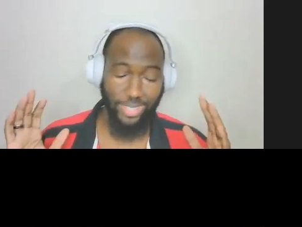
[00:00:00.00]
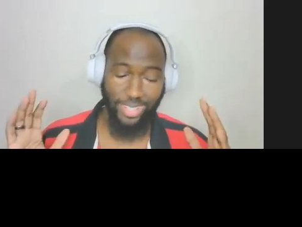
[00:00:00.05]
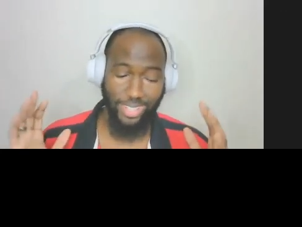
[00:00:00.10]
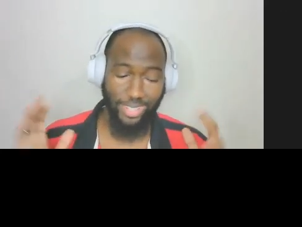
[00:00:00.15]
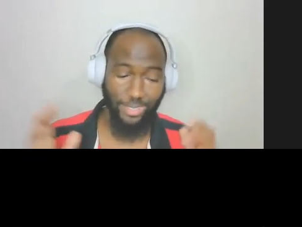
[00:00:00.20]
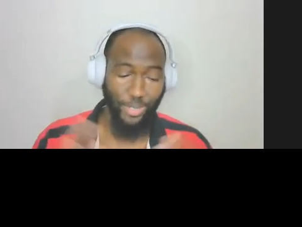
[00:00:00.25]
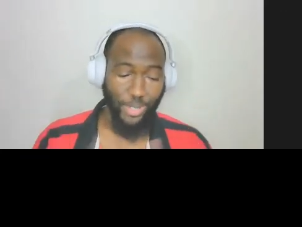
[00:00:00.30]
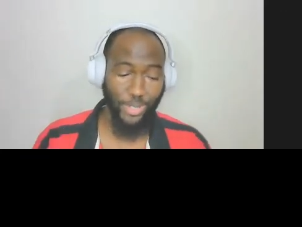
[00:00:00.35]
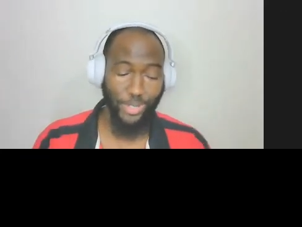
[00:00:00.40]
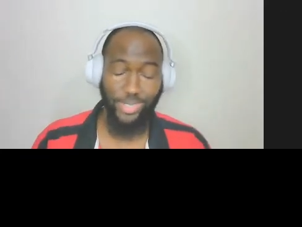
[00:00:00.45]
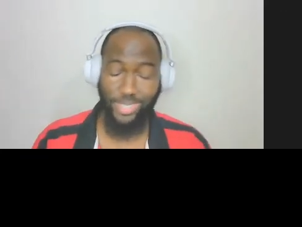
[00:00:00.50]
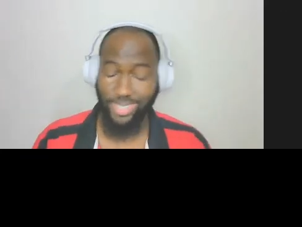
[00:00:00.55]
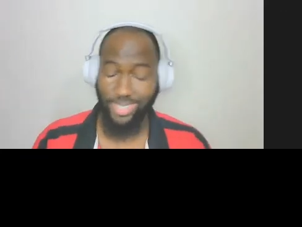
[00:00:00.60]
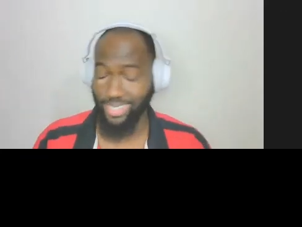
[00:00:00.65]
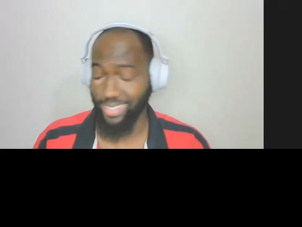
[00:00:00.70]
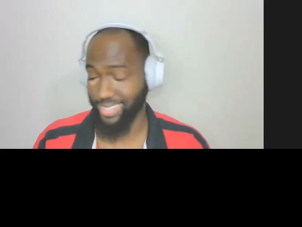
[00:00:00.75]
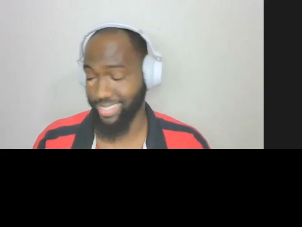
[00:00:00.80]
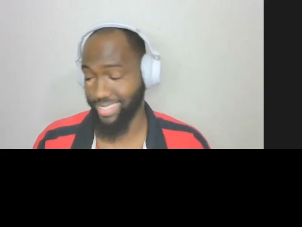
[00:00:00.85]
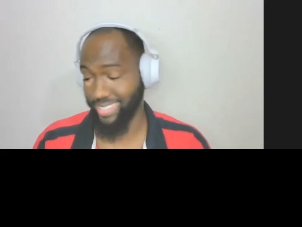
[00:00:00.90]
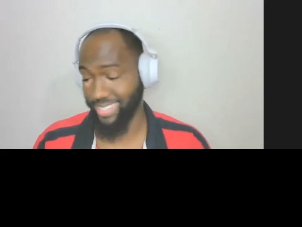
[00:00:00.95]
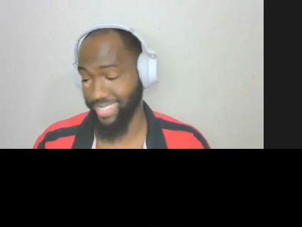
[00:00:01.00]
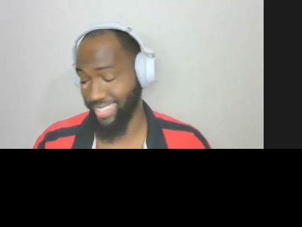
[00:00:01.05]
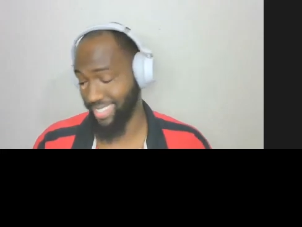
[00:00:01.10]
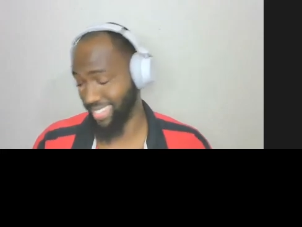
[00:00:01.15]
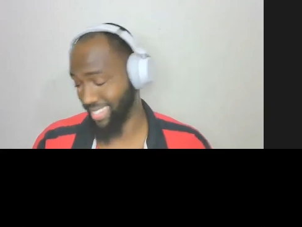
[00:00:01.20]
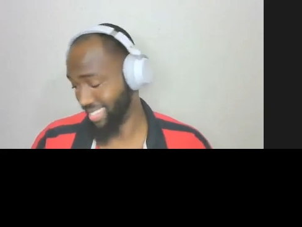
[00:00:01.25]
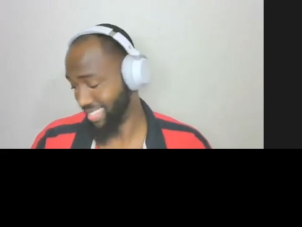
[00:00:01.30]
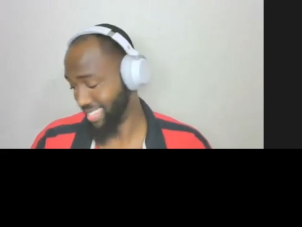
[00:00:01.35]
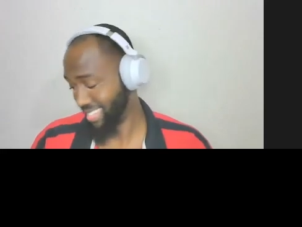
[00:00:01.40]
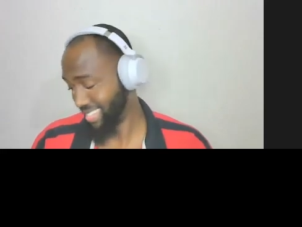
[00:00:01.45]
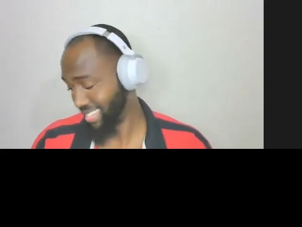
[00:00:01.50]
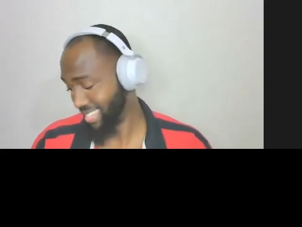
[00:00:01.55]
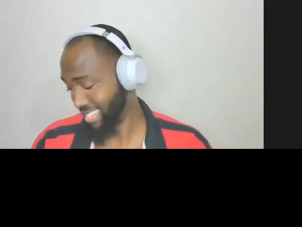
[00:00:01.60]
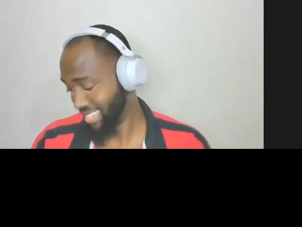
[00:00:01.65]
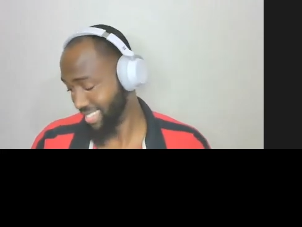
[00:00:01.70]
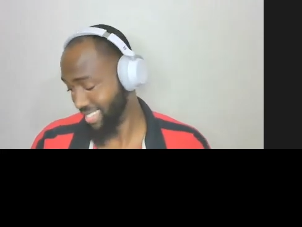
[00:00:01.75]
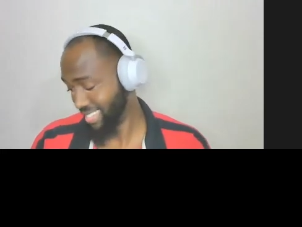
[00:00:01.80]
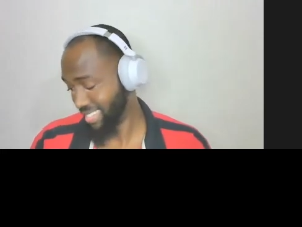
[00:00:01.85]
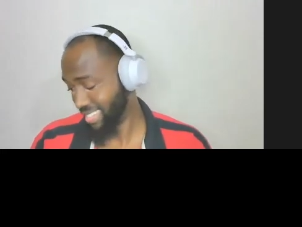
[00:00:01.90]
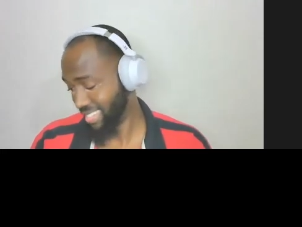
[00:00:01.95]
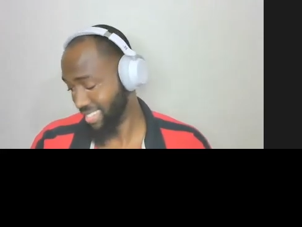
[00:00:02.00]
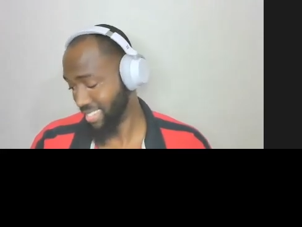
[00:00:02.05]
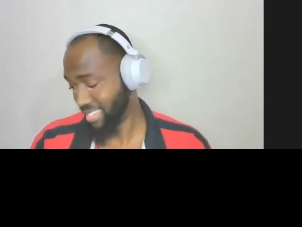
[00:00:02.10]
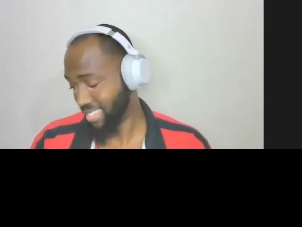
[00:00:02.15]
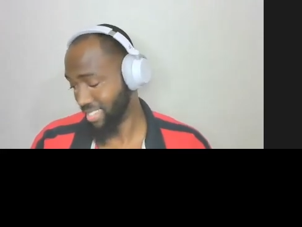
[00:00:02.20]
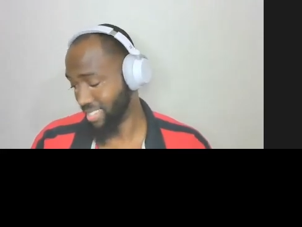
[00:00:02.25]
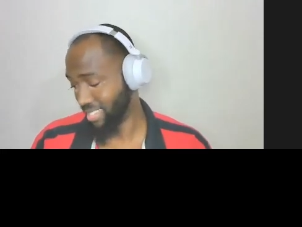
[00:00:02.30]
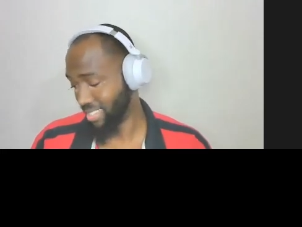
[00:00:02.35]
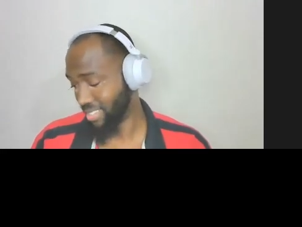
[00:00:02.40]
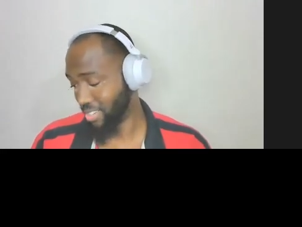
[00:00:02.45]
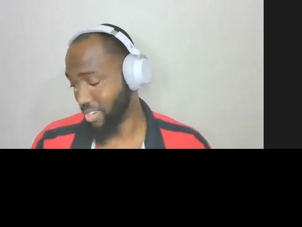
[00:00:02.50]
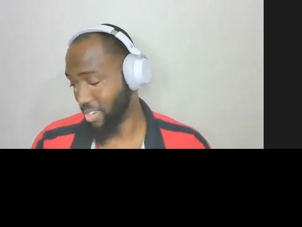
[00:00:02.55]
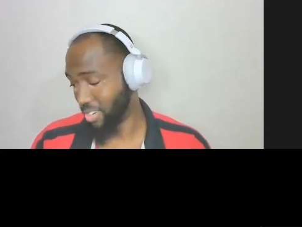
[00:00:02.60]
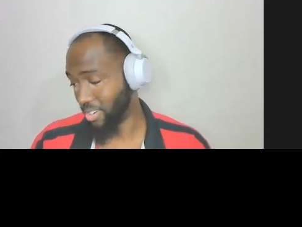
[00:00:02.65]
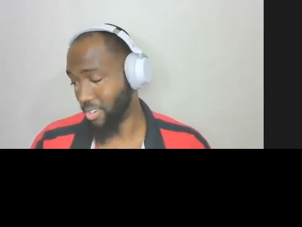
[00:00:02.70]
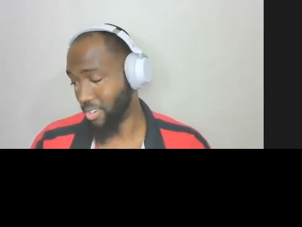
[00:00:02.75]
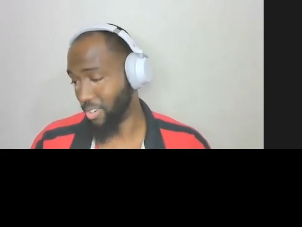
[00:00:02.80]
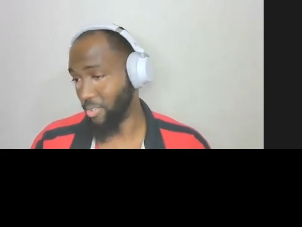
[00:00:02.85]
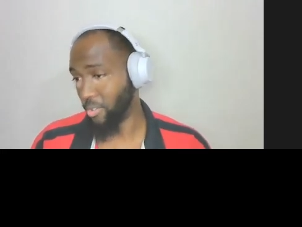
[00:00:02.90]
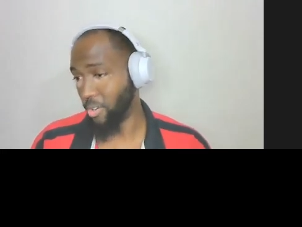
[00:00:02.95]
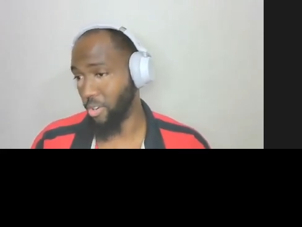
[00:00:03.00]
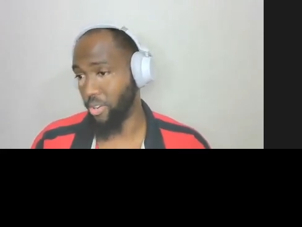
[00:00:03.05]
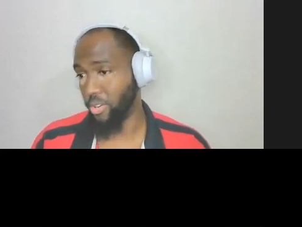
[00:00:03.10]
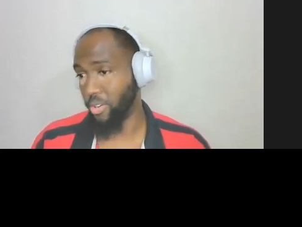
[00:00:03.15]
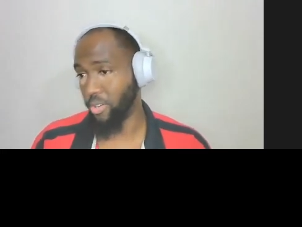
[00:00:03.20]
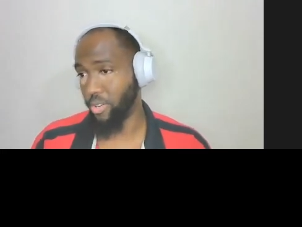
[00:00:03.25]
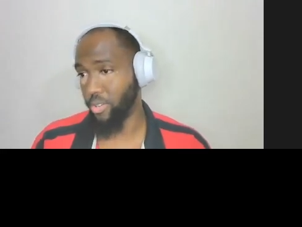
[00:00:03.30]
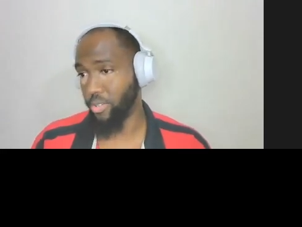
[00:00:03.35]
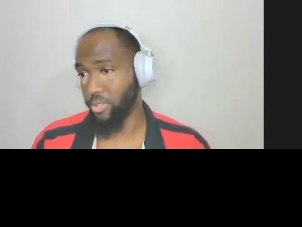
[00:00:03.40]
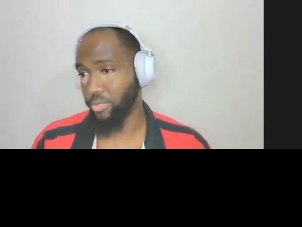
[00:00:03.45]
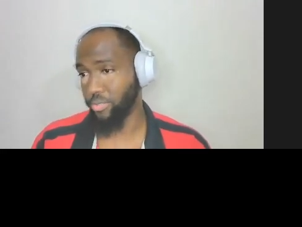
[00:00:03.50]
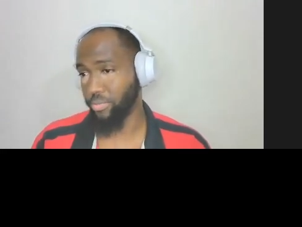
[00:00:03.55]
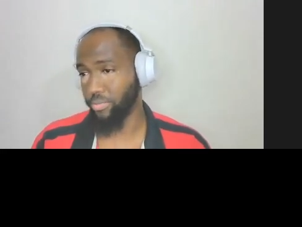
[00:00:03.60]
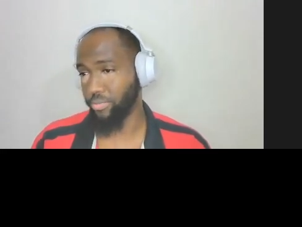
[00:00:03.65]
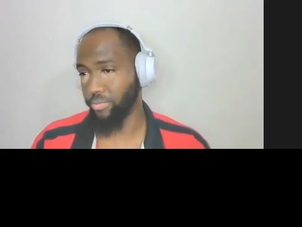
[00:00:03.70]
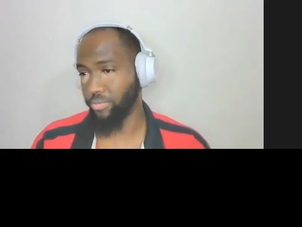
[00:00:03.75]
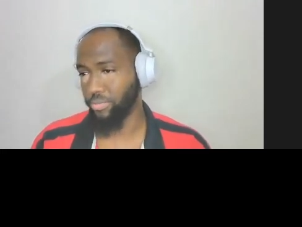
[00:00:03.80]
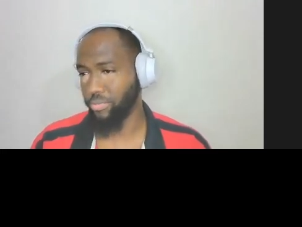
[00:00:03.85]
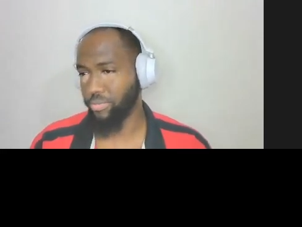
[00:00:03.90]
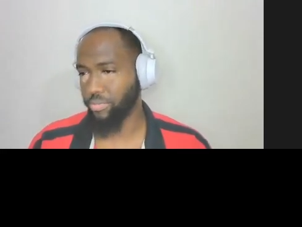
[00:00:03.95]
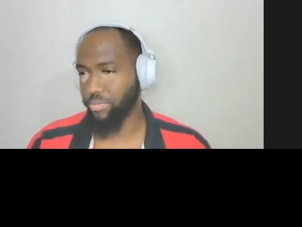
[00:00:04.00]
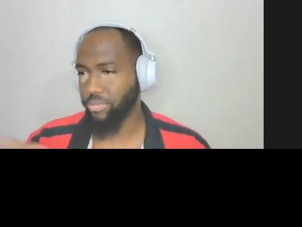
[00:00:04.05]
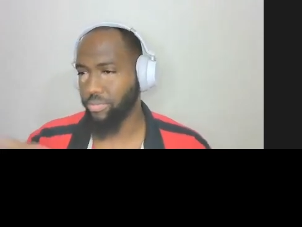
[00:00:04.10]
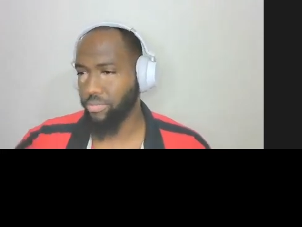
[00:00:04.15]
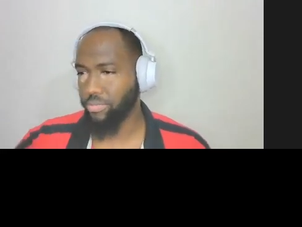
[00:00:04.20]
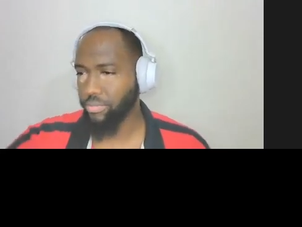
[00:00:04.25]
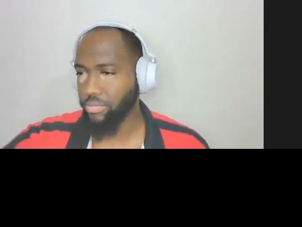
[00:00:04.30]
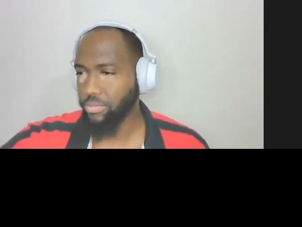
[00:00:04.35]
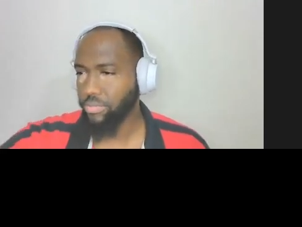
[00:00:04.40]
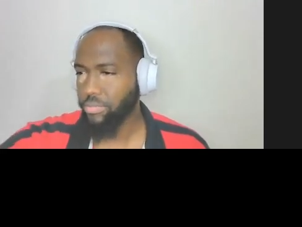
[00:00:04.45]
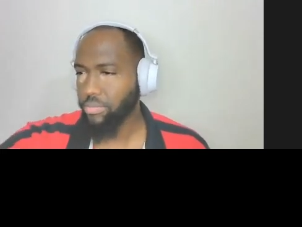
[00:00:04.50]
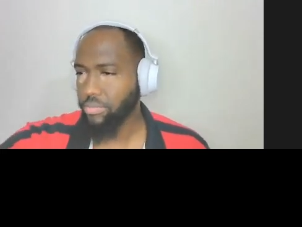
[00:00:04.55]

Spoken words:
Too tempting. But if that applies, then it keep Greenwood.